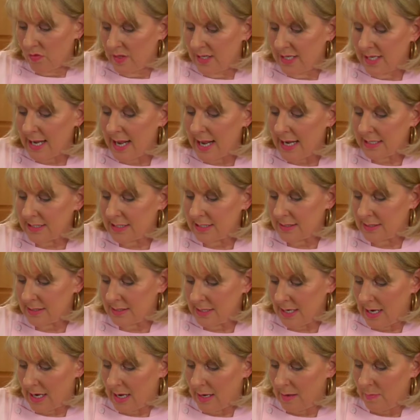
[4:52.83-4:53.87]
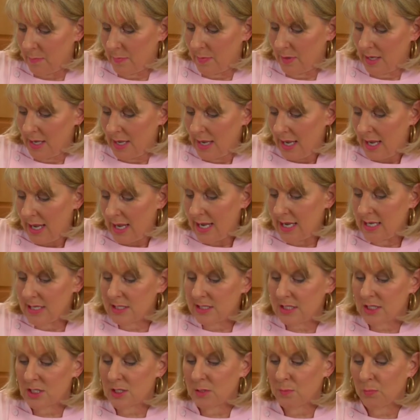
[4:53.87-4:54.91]
the next step
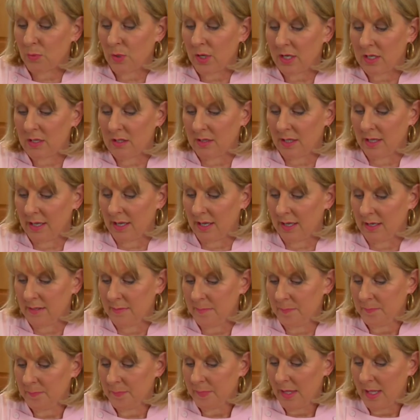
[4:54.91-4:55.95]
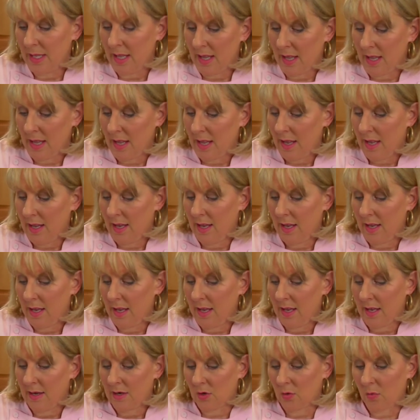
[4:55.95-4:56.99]
is to sprinkle in
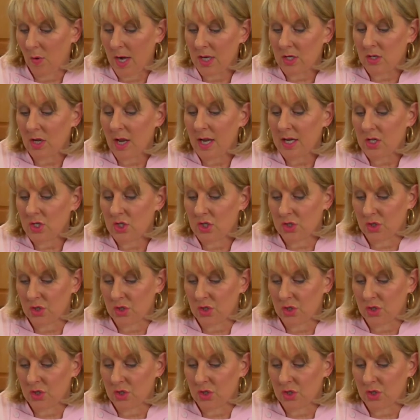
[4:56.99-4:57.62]
granulated